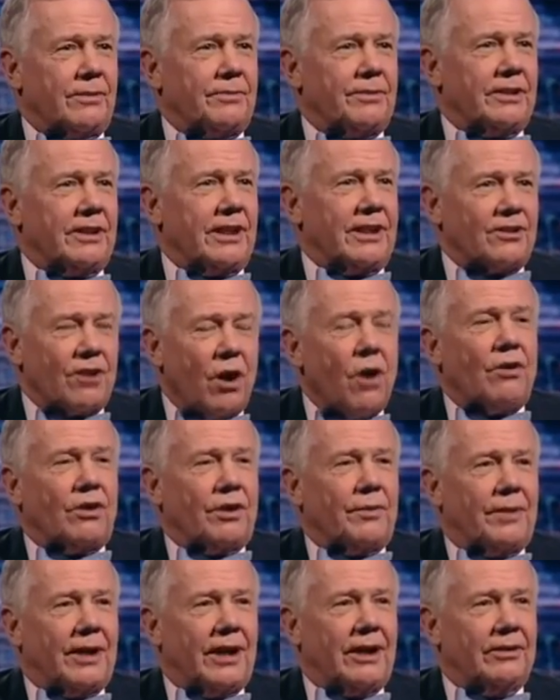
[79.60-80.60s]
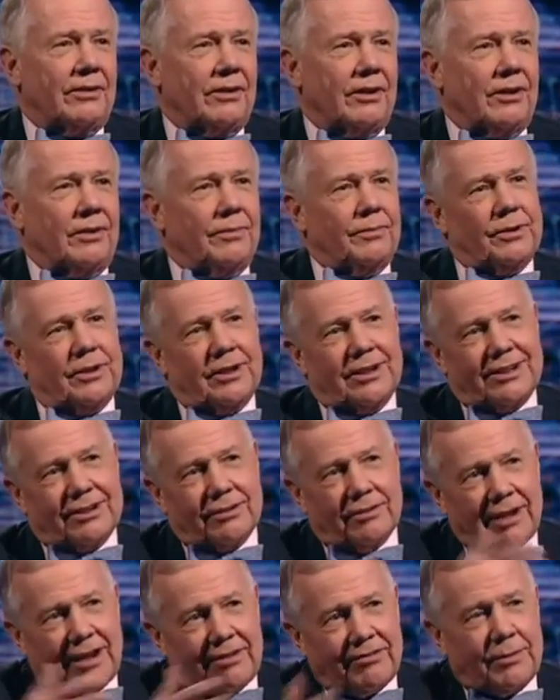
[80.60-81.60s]
It's something they talk about, but
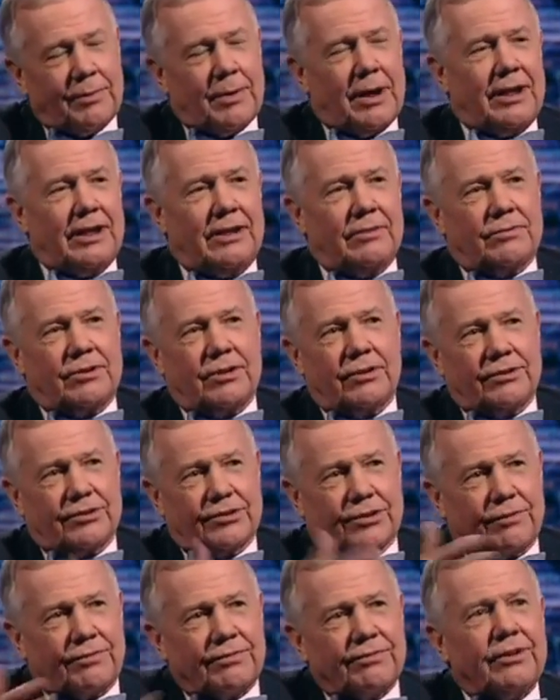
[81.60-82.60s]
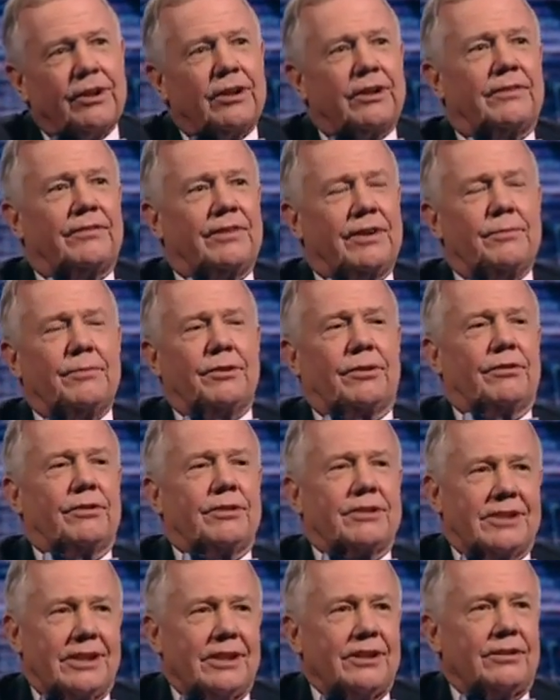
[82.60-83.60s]
until there's a flood of
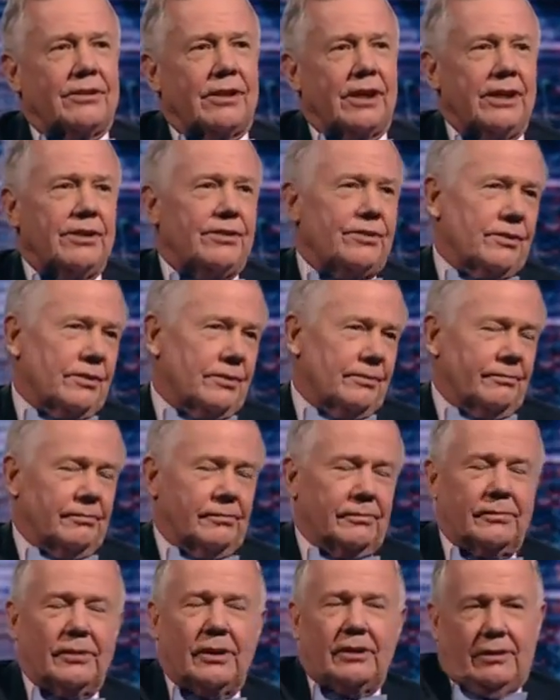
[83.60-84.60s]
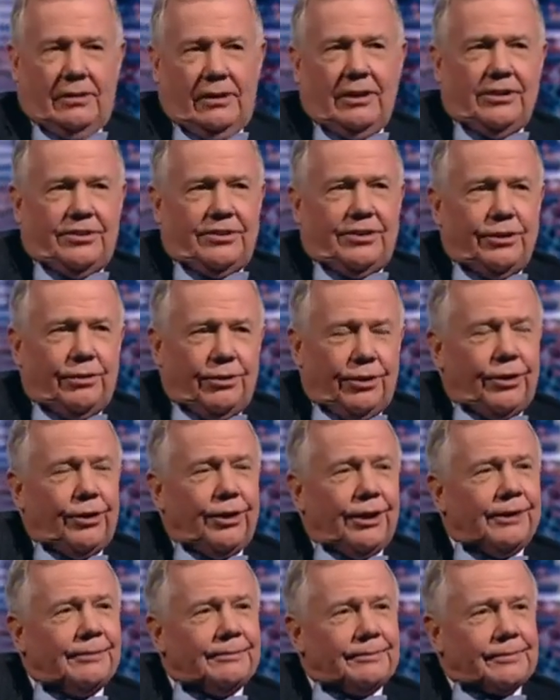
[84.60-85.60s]
immigrants into Asia, it's
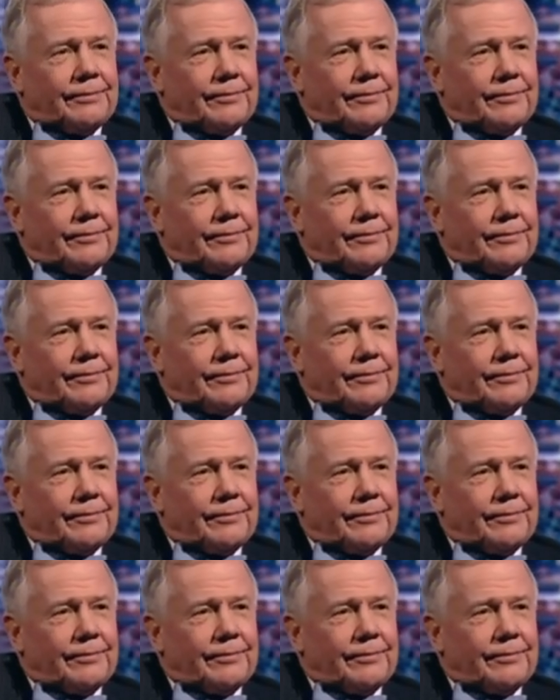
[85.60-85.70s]
still early.